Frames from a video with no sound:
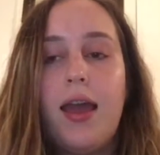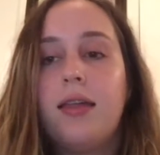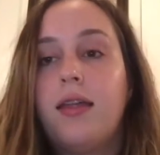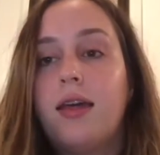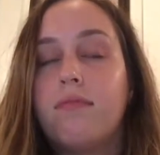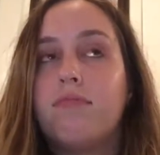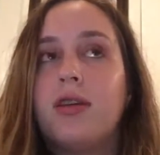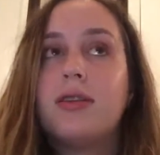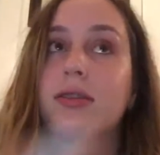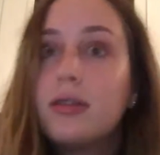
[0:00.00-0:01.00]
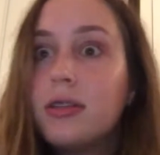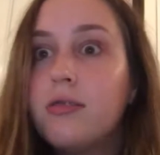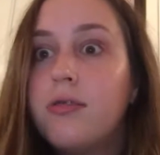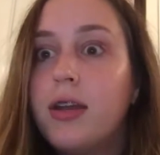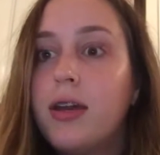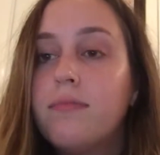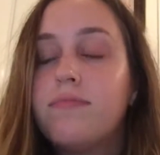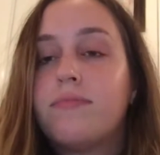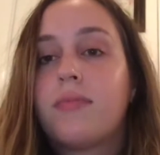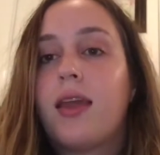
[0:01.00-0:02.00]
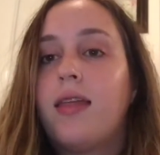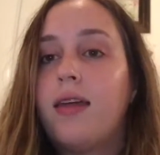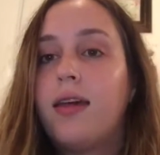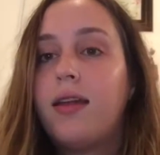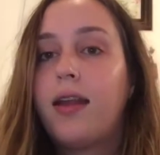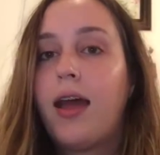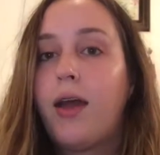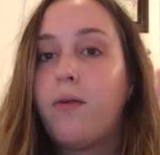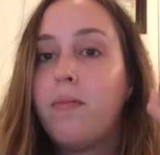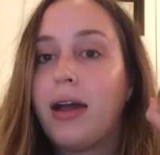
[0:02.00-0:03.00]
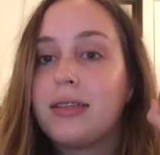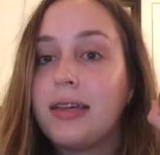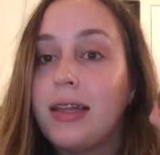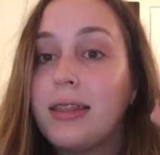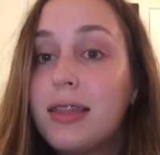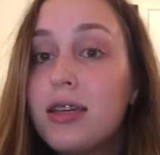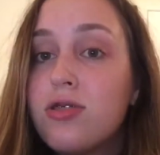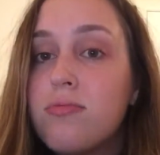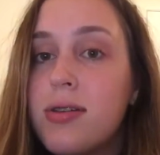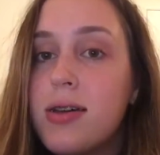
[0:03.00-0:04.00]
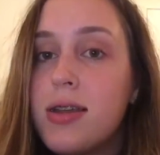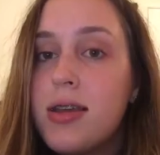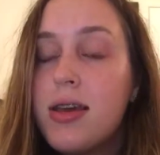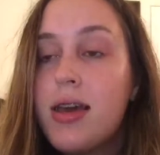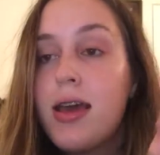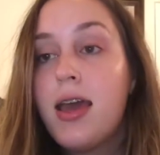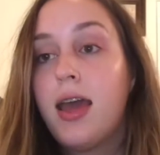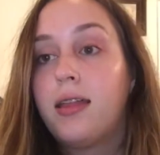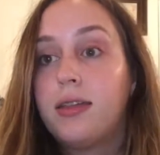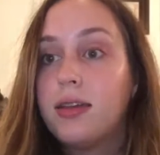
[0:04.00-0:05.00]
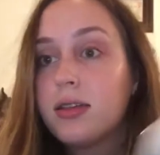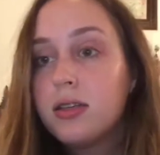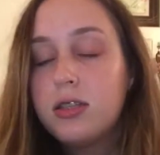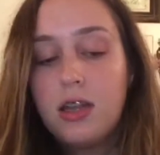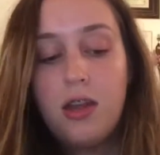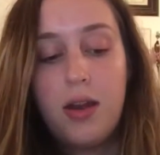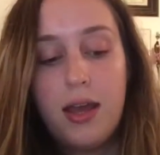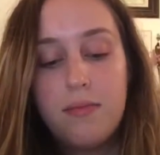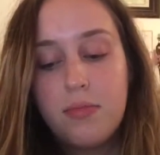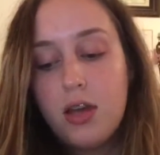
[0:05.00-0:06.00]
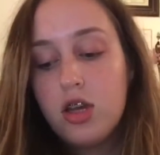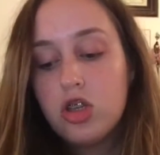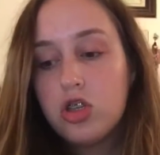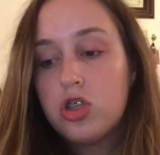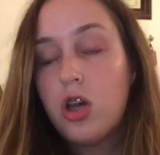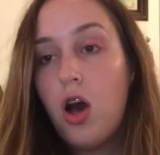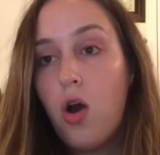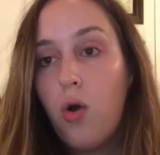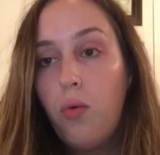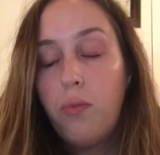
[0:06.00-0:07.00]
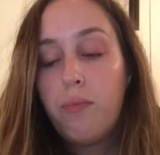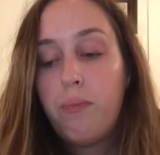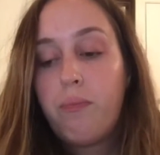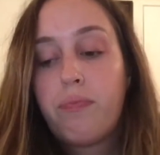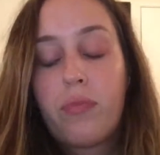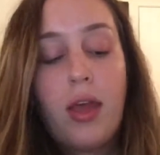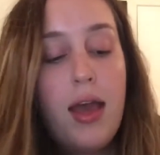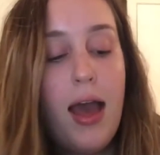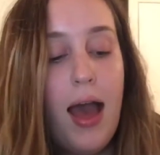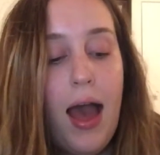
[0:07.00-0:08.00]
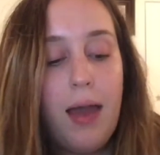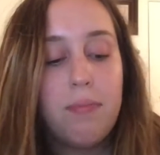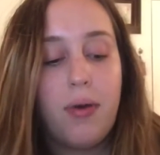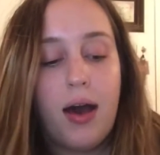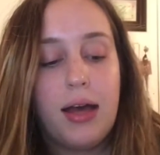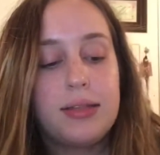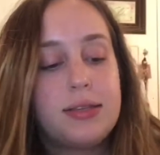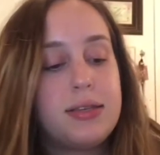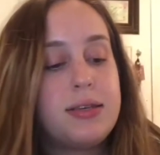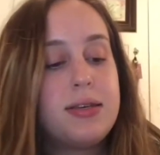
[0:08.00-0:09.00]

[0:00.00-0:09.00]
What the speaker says: and then they discontinued it. And then I went back to get this one and I discontinued it. So I bought